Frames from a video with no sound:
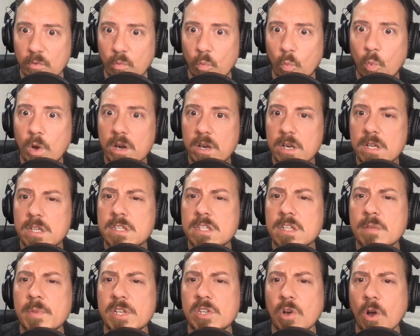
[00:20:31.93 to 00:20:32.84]
What needs to
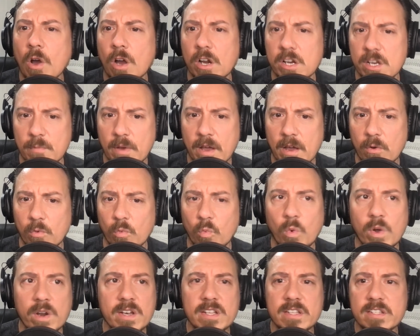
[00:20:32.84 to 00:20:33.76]
be talked about?
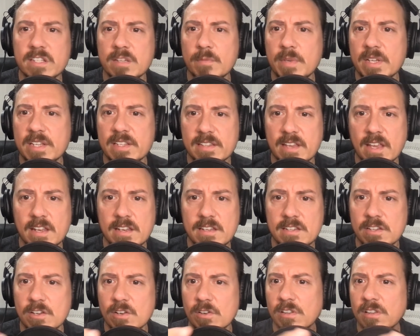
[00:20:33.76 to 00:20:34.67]
What needs to be said to
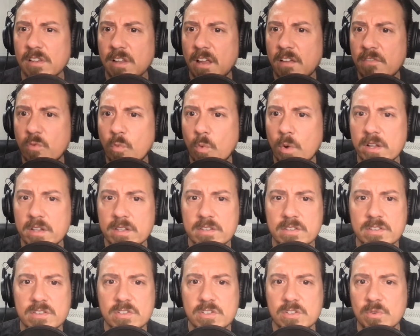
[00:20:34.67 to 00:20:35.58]
your loved
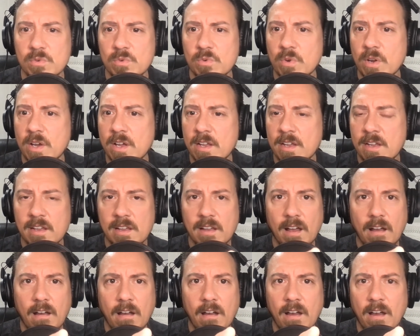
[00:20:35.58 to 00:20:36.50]
ones, to
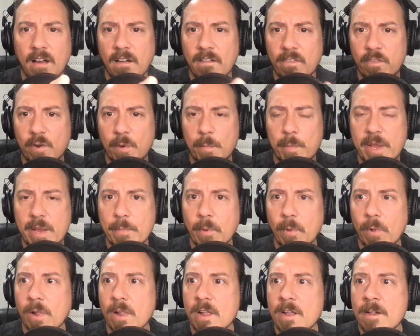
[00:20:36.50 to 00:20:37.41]
other
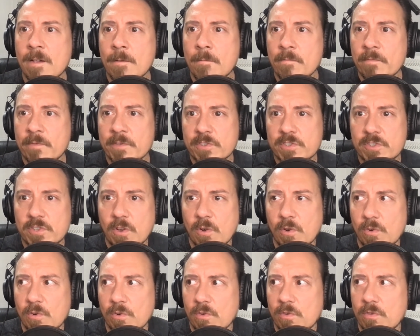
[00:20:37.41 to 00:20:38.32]
people?
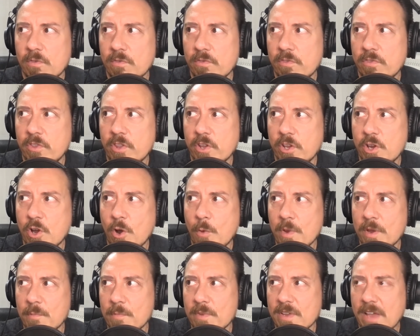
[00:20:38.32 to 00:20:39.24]
So the
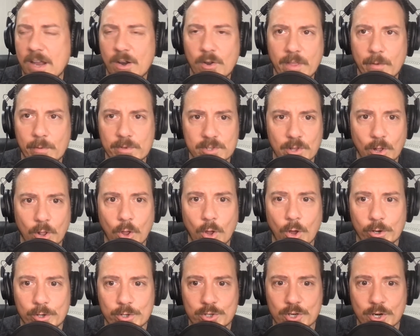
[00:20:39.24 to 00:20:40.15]
coping, I know that was a
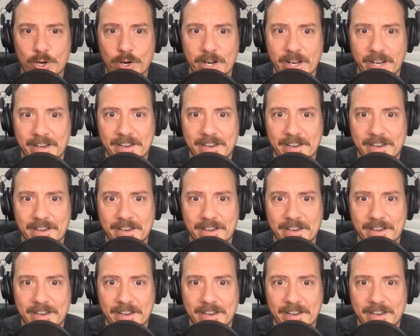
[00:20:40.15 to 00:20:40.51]
long journey.